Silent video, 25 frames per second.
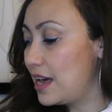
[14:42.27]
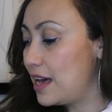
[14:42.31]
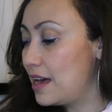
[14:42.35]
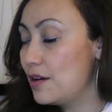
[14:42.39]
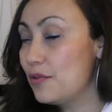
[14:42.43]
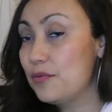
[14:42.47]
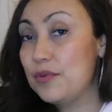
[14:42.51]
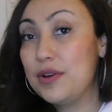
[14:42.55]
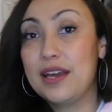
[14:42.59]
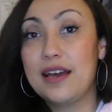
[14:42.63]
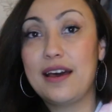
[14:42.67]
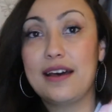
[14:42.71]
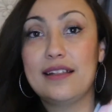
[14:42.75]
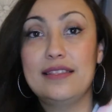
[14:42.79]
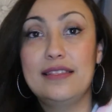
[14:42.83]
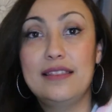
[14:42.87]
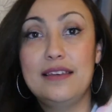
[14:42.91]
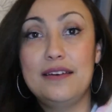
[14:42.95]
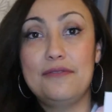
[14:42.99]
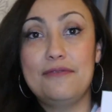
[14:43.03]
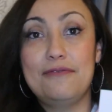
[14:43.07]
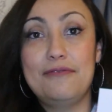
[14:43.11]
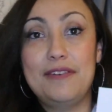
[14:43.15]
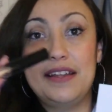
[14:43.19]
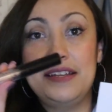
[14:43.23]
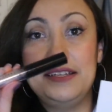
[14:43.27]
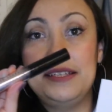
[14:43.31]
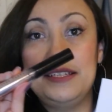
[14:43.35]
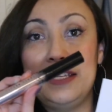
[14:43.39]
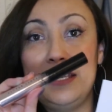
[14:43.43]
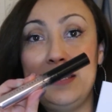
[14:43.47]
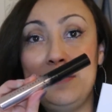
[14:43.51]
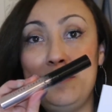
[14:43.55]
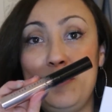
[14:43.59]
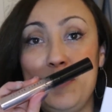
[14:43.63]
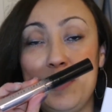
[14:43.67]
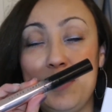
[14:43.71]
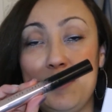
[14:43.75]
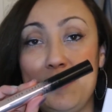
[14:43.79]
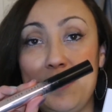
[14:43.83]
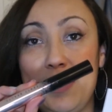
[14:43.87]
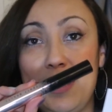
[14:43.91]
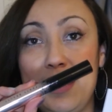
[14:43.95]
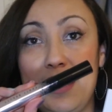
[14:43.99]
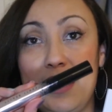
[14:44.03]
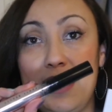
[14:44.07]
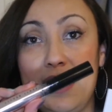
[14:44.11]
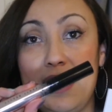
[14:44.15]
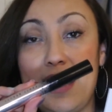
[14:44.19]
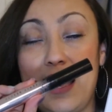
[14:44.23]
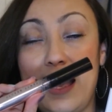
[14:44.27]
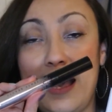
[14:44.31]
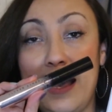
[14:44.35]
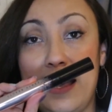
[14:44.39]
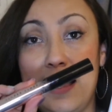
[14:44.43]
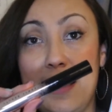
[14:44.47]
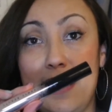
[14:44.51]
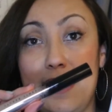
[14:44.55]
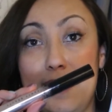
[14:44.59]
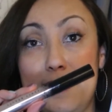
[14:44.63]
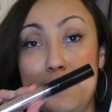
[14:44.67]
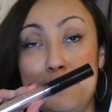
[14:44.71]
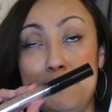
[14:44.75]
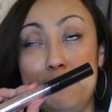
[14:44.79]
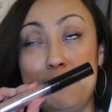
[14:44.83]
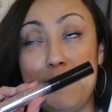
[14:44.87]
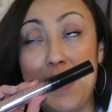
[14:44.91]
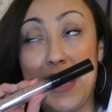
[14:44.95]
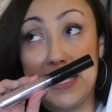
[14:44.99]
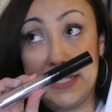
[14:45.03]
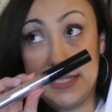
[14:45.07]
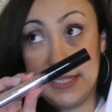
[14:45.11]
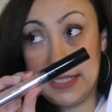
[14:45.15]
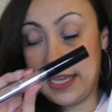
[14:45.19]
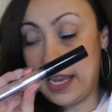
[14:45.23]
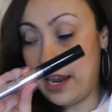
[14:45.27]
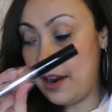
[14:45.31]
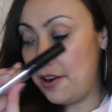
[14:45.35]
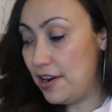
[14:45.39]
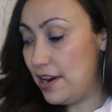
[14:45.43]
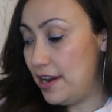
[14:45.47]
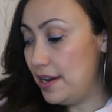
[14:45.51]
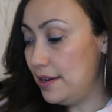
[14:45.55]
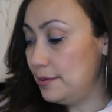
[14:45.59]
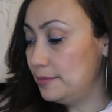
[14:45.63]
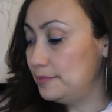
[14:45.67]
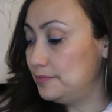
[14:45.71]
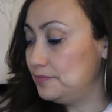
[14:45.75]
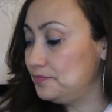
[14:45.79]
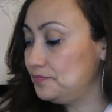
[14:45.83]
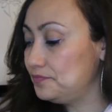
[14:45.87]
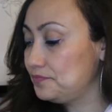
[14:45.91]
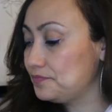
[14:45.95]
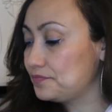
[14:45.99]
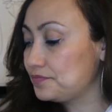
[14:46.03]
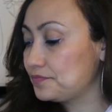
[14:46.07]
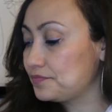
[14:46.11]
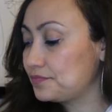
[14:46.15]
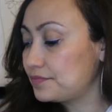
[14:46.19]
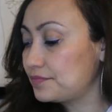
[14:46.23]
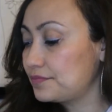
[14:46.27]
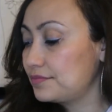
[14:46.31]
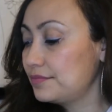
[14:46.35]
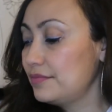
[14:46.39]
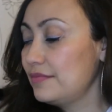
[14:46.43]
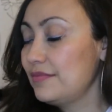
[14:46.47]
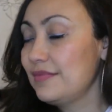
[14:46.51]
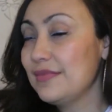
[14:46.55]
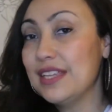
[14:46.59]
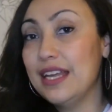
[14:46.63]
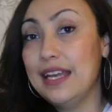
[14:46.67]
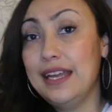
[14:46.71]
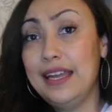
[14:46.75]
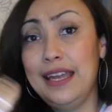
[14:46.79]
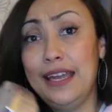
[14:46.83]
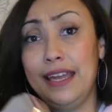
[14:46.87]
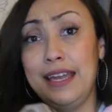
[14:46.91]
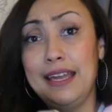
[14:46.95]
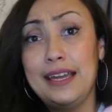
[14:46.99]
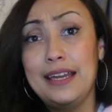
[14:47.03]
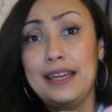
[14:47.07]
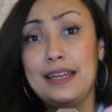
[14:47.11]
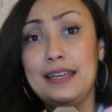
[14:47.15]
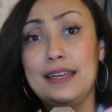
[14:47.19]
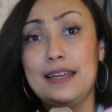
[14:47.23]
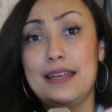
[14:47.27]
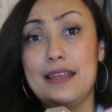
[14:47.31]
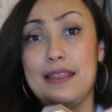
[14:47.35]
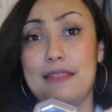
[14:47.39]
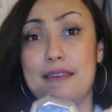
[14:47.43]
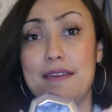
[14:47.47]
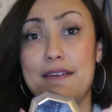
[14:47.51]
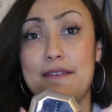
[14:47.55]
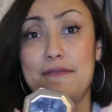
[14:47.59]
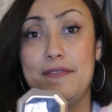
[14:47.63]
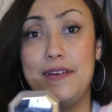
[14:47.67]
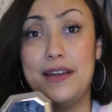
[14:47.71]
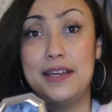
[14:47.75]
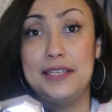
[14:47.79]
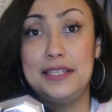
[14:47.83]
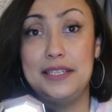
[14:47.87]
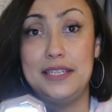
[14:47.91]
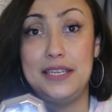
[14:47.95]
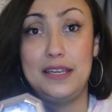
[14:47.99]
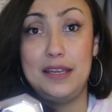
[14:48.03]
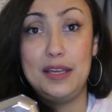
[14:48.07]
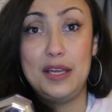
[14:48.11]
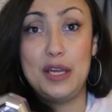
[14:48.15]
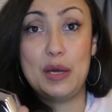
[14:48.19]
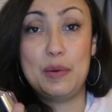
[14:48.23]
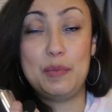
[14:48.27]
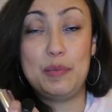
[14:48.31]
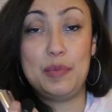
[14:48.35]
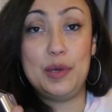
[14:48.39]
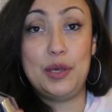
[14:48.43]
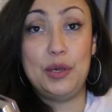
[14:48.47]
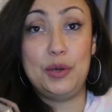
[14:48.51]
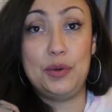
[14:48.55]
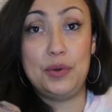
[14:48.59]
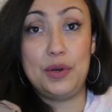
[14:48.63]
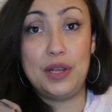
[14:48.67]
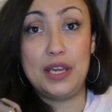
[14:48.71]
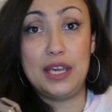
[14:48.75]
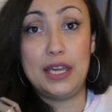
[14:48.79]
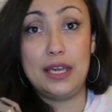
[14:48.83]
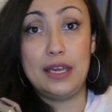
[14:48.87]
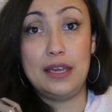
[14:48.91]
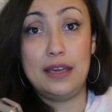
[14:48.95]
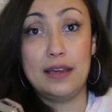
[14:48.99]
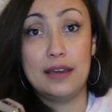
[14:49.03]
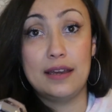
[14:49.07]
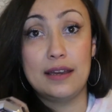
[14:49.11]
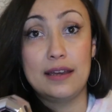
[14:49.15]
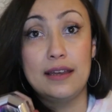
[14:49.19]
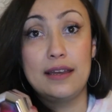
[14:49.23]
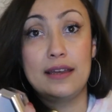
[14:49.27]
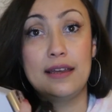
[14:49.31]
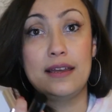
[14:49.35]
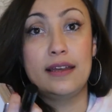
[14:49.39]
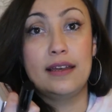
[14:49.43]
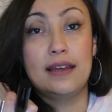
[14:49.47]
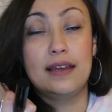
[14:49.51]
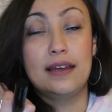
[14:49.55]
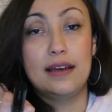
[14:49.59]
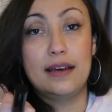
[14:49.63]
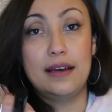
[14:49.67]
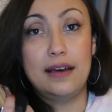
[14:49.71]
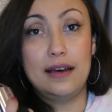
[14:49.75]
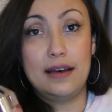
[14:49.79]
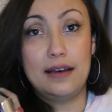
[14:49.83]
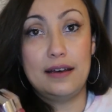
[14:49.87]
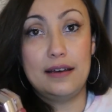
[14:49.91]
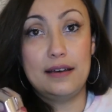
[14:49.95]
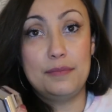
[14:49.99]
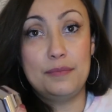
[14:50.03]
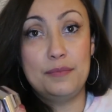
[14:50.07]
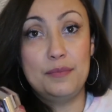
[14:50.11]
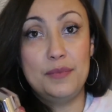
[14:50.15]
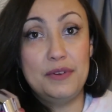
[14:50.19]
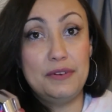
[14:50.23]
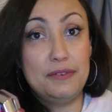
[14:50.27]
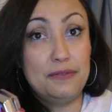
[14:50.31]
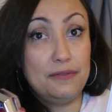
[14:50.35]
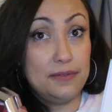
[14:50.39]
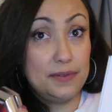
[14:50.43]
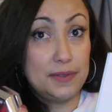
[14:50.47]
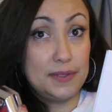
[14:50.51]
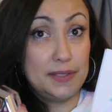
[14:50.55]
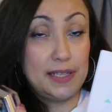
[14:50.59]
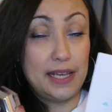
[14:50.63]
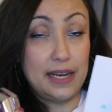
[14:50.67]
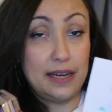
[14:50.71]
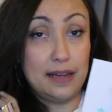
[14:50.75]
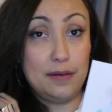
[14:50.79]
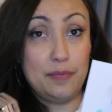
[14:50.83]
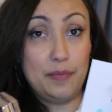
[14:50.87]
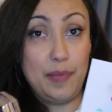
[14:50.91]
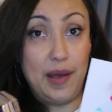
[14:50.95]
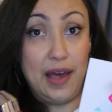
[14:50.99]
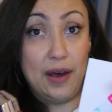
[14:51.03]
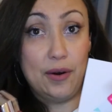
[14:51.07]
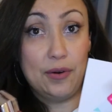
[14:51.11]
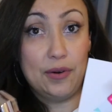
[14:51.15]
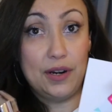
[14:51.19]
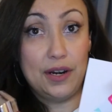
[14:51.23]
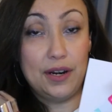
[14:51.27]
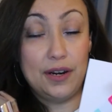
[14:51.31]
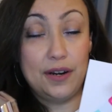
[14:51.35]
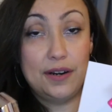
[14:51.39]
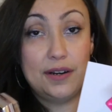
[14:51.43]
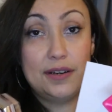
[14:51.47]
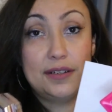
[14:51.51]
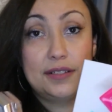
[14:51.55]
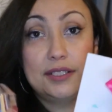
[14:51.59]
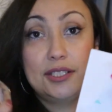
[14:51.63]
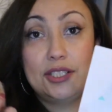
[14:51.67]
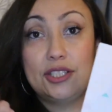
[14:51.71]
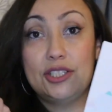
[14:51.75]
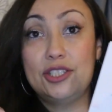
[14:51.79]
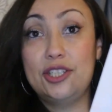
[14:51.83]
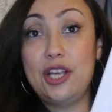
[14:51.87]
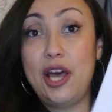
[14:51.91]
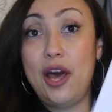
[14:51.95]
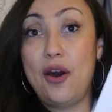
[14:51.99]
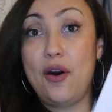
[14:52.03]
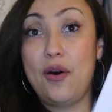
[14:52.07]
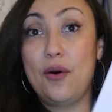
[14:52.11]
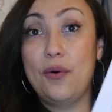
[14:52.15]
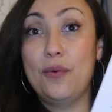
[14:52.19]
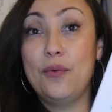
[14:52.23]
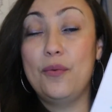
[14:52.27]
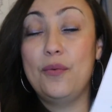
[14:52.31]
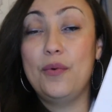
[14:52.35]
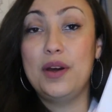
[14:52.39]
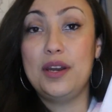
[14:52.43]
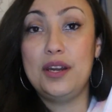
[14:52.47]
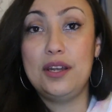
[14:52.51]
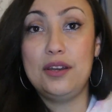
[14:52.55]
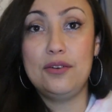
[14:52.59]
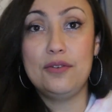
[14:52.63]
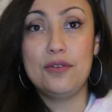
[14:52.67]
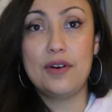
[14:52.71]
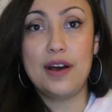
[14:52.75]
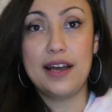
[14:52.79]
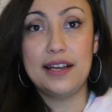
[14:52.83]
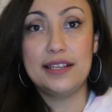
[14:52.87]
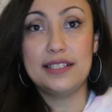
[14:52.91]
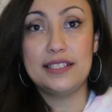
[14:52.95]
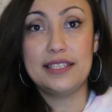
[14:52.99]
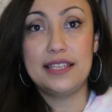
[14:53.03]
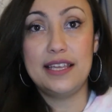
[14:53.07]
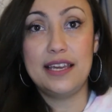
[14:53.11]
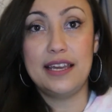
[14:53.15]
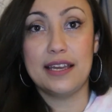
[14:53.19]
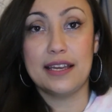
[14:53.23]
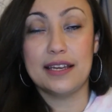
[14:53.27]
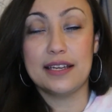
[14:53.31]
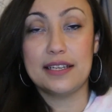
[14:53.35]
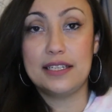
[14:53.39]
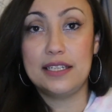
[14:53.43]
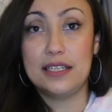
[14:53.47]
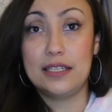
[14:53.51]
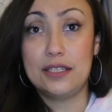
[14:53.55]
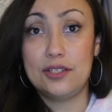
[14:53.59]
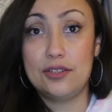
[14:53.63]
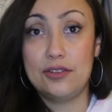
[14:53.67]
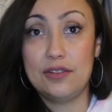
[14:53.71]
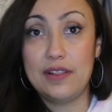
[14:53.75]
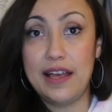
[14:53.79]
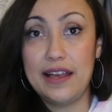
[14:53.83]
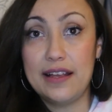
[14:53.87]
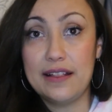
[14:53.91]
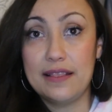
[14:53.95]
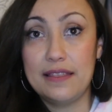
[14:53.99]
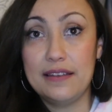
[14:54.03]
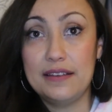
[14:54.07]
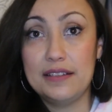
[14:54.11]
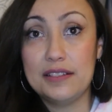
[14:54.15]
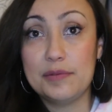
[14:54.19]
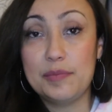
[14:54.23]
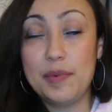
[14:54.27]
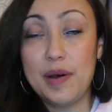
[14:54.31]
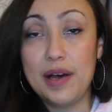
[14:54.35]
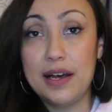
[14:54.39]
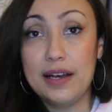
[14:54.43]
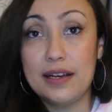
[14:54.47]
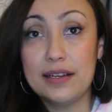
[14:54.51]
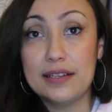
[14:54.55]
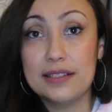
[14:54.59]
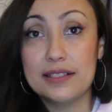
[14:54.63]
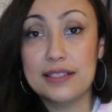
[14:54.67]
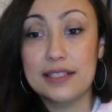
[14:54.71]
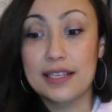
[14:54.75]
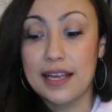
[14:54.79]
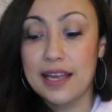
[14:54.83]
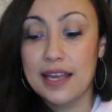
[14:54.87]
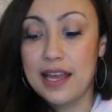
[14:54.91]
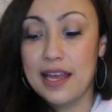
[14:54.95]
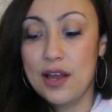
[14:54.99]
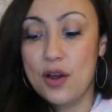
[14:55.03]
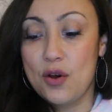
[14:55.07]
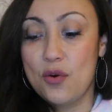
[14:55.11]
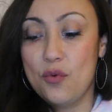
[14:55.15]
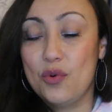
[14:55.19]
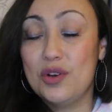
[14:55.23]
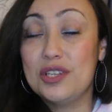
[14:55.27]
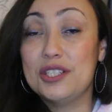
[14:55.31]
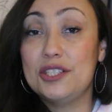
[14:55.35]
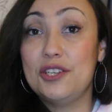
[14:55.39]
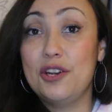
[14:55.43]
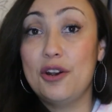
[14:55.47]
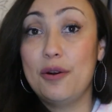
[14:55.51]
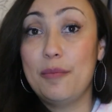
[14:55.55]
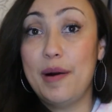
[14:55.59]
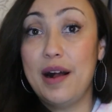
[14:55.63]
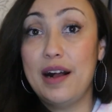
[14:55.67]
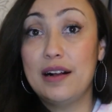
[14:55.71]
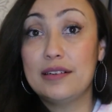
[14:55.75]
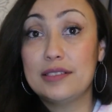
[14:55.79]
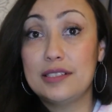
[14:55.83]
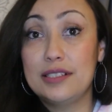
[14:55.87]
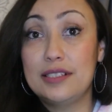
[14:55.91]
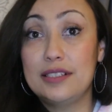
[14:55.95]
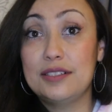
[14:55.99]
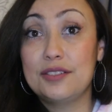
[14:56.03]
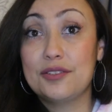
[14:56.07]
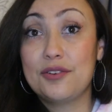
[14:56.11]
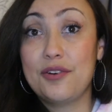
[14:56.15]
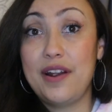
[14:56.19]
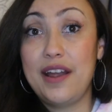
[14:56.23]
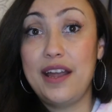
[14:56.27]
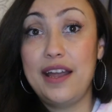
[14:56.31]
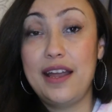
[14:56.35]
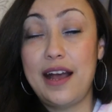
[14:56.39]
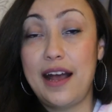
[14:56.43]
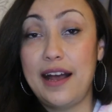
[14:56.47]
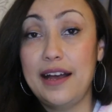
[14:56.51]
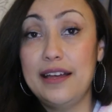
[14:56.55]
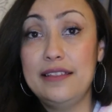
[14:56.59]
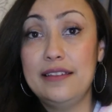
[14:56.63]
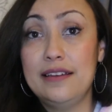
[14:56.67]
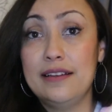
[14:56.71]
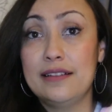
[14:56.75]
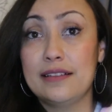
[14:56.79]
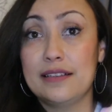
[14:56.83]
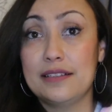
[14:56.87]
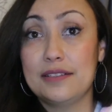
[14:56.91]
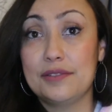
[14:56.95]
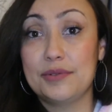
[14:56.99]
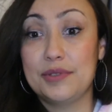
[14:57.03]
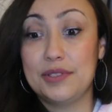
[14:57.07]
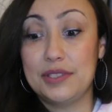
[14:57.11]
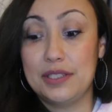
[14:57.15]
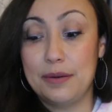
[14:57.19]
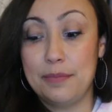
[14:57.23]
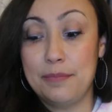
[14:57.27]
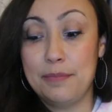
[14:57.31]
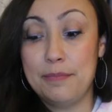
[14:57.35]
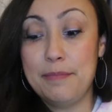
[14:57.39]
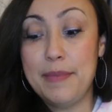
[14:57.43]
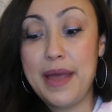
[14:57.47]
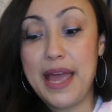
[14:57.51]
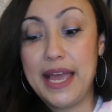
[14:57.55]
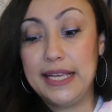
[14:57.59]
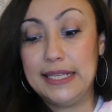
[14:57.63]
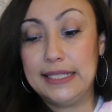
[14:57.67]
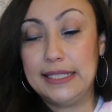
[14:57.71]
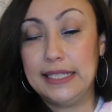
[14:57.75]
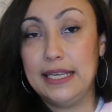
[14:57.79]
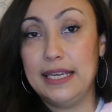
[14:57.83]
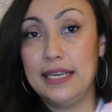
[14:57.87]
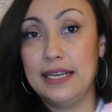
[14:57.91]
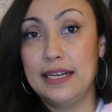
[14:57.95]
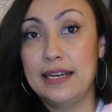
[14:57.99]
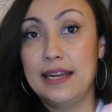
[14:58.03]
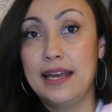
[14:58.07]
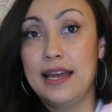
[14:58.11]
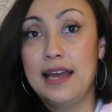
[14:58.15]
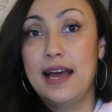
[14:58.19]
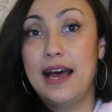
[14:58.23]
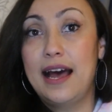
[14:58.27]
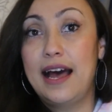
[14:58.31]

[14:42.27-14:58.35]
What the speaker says: We got the Fenty Beauty mascara and the Fenty Beauty setting powder. So what do you guys think? Did you like this box? Was your box this great? I think this was amazing.